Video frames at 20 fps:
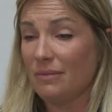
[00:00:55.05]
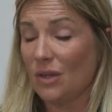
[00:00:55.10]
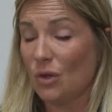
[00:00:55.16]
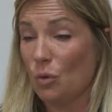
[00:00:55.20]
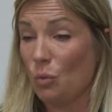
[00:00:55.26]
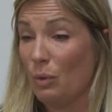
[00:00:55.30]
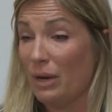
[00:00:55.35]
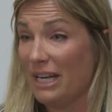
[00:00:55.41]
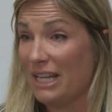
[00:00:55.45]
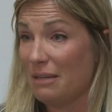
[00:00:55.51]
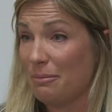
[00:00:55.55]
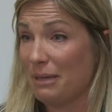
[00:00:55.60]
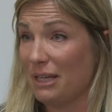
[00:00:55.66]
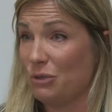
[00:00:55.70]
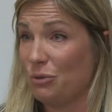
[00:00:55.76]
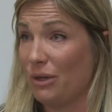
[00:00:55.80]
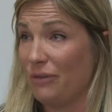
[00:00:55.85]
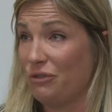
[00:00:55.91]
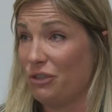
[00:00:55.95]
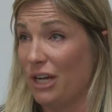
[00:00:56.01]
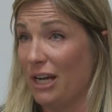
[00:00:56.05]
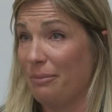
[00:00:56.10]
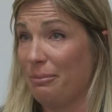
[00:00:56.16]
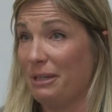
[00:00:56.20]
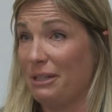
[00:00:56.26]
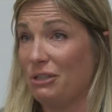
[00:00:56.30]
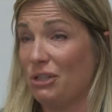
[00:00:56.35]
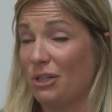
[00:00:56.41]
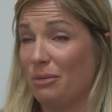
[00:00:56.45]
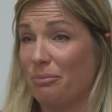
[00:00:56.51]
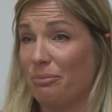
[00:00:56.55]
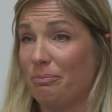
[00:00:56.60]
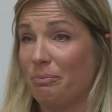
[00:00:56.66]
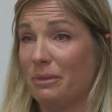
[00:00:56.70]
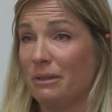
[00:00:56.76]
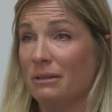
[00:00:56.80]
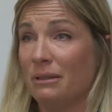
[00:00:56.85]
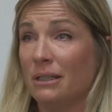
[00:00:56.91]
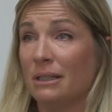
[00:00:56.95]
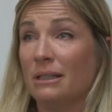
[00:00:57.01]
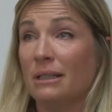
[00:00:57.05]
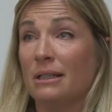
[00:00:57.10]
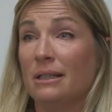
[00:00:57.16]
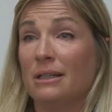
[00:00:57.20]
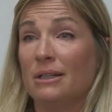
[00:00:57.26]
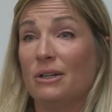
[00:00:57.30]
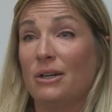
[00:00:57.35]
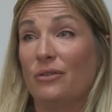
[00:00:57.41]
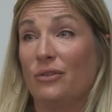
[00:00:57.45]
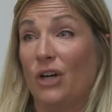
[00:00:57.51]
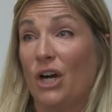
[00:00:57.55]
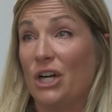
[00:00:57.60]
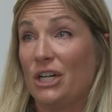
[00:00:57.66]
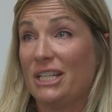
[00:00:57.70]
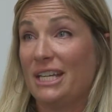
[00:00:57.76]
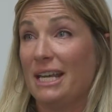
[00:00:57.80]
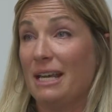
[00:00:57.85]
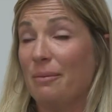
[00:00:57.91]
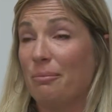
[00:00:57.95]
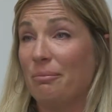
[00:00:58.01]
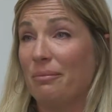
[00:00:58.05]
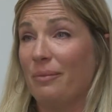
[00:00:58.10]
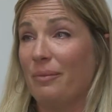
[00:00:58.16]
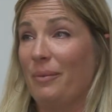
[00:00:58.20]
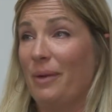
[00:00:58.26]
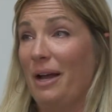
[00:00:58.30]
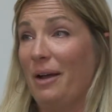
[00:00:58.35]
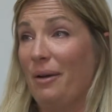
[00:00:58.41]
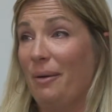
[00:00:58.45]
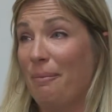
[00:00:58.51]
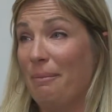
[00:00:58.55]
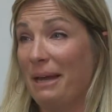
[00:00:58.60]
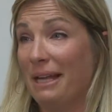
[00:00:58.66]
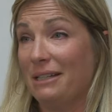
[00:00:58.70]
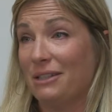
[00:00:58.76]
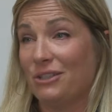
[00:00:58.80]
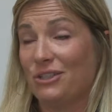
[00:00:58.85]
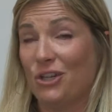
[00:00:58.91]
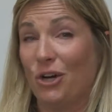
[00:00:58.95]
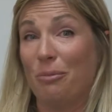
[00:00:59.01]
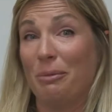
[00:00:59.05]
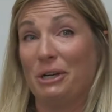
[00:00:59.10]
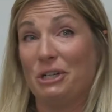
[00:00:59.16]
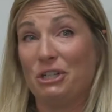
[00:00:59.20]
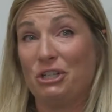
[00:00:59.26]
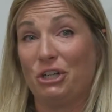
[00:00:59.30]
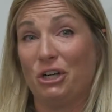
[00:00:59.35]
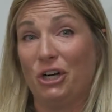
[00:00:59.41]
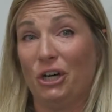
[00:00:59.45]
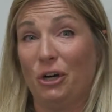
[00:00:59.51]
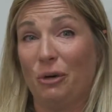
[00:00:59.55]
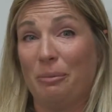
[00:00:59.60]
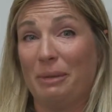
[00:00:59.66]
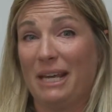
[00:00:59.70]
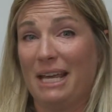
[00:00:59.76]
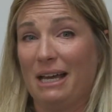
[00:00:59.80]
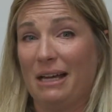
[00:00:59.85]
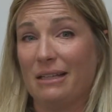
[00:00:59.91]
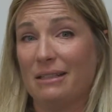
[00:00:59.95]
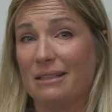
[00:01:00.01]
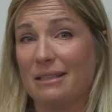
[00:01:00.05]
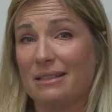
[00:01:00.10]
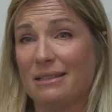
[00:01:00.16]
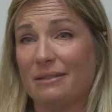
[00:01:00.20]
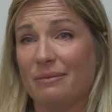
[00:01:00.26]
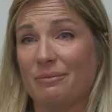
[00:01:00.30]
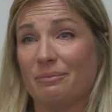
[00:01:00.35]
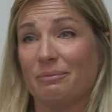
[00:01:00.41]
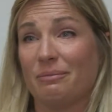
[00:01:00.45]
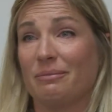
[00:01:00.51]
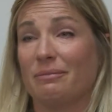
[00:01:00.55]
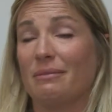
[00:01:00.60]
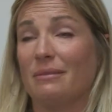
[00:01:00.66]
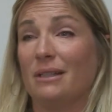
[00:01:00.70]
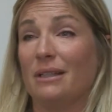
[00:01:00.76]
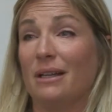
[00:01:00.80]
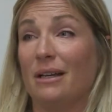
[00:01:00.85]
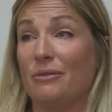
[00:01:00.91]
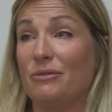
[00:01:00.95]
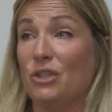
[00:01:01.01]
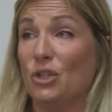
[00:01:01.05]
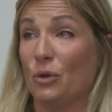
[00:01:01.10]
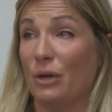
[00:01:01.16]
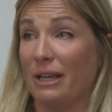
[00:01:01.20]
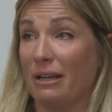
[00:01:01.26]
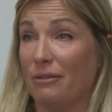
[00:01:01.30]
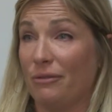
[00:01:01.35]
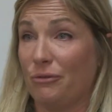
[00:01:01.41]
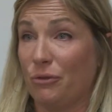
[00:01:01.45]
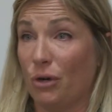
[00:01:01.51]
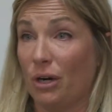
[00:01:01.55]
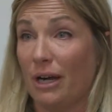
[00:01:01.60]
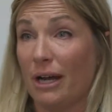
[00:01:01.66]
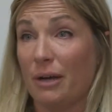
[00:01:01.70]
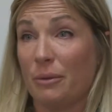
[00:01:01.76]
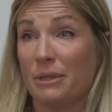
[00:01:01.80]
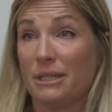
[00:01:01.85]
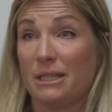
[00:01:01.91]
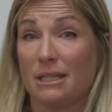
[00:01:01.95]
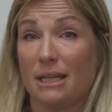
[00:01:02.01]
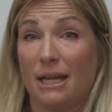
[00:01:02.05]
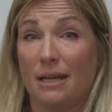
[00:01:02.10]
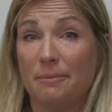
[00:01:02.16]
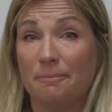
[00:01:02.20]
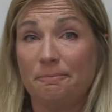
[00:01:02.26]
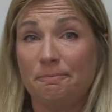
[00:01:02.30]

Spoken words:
Winning the Big 12 championship for our team meant so much to her because of doing it for Iowa State.